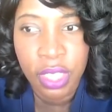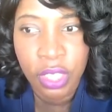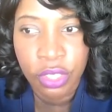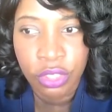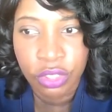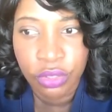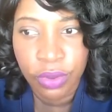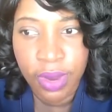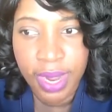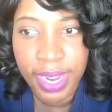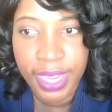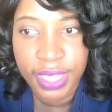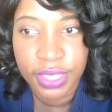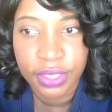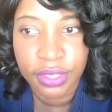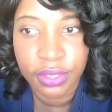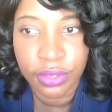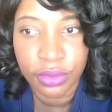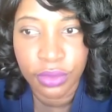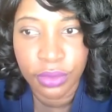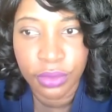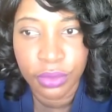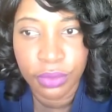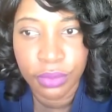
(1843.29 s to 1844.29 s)
trying
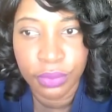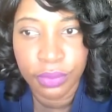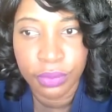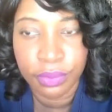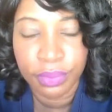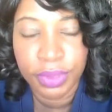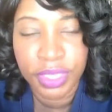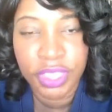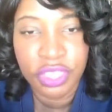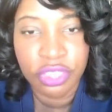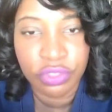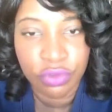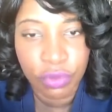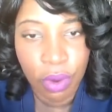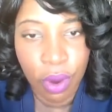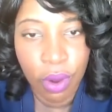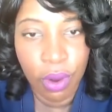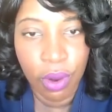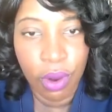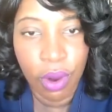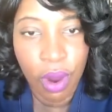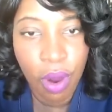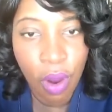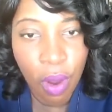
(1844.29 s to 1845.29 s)
to be
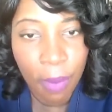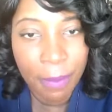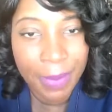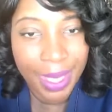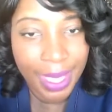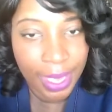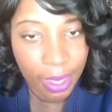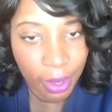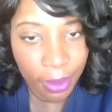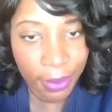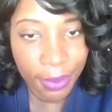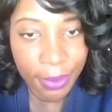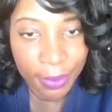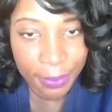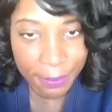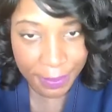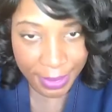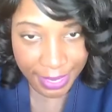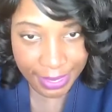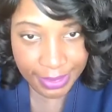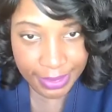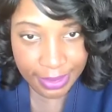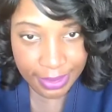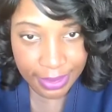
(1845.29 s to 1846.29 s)
stronger on my own,
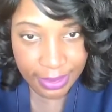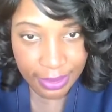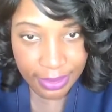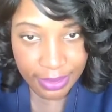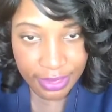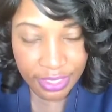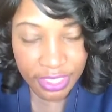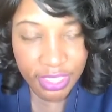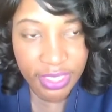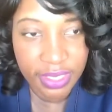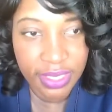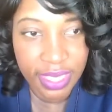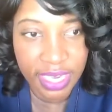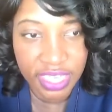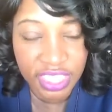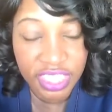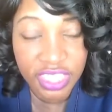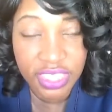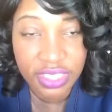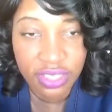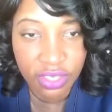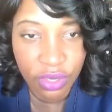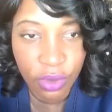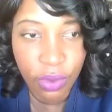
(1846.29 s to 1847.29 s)
basically.
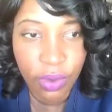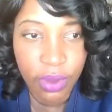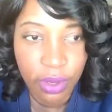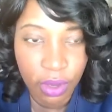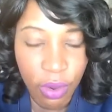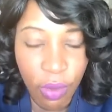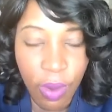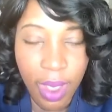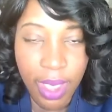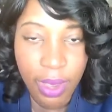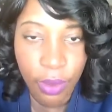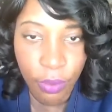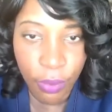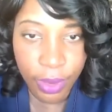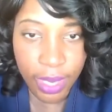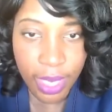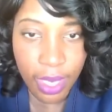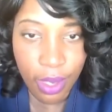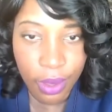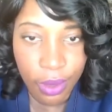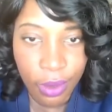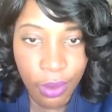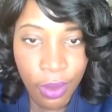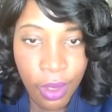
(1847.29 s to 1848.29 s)
She's doing quite
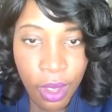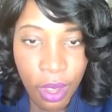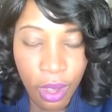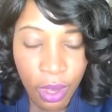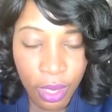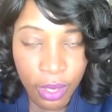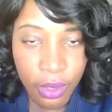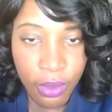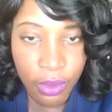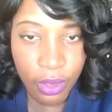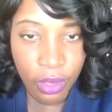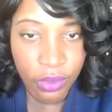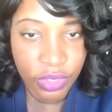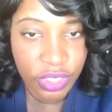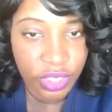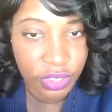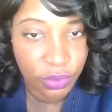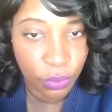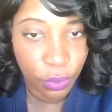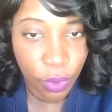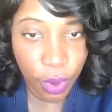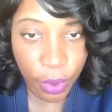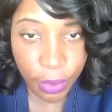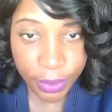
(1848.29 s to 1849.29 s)
well on her own.
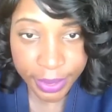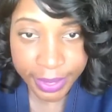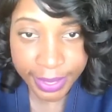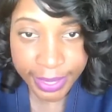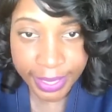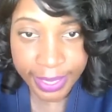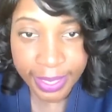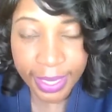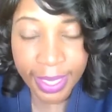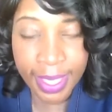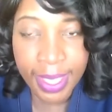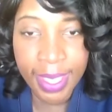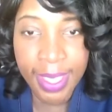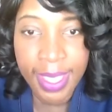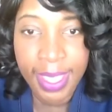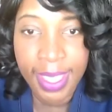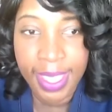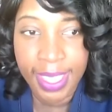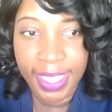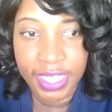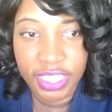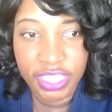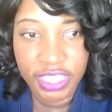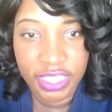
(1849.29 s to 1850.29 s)
She's working
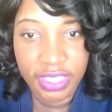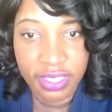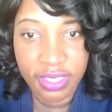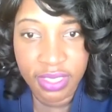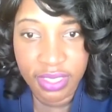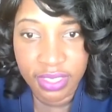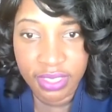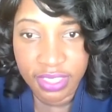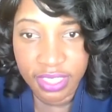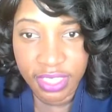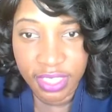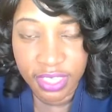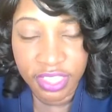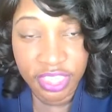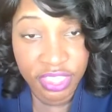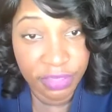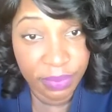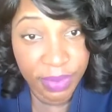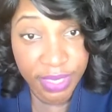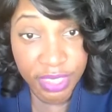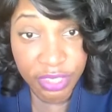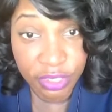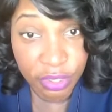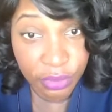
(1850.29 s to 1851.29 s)
and she's continuing.
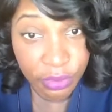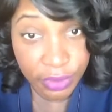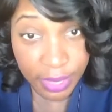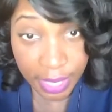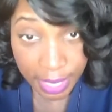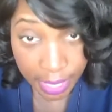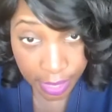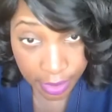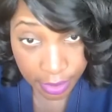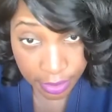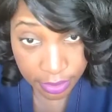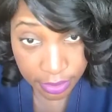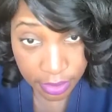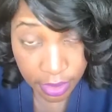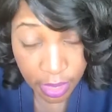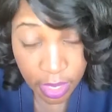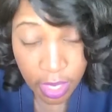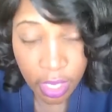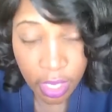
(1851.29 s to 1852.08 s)
She's been 2 years.